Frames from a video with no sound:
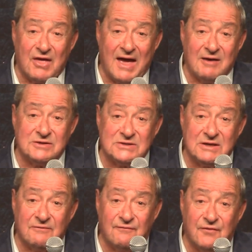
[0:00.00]

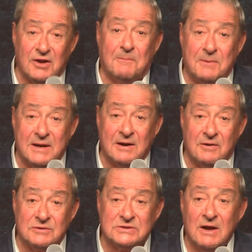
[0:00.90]
thousand
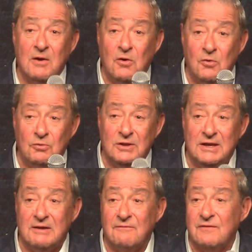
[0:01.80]
Filipinos who
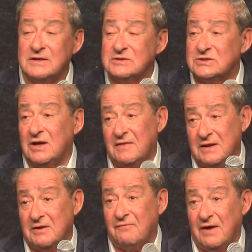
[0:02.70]
live in
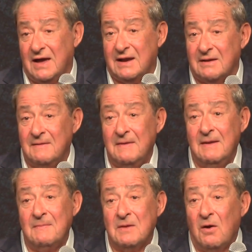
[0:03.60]
Southern Nevada,
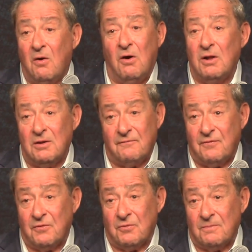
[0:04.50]
all of
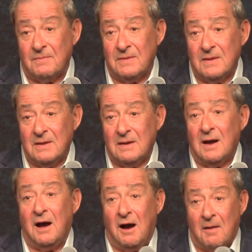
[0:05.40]
whom
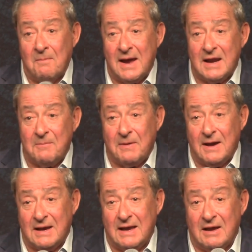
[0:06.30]
are Manny
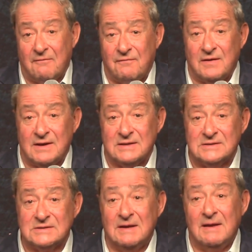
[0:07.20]
Pacquiao
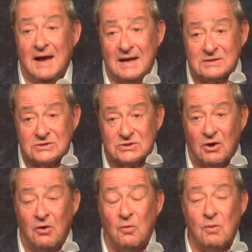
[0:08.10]
fans. And
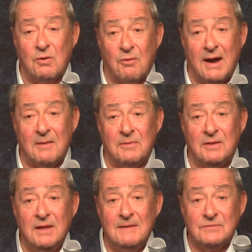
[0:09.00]
so we were
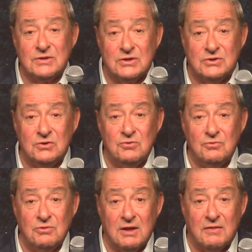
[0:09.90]
able to
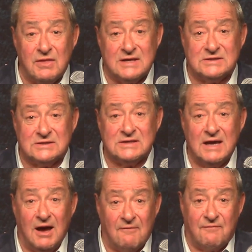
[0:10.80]
do this
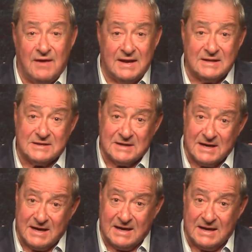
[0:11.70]
event
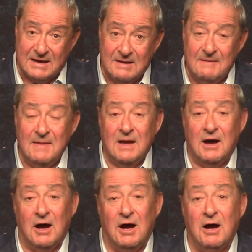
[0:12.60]
today
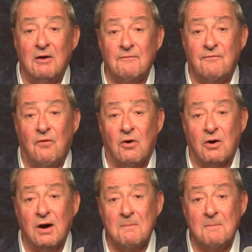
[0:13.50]
uh, for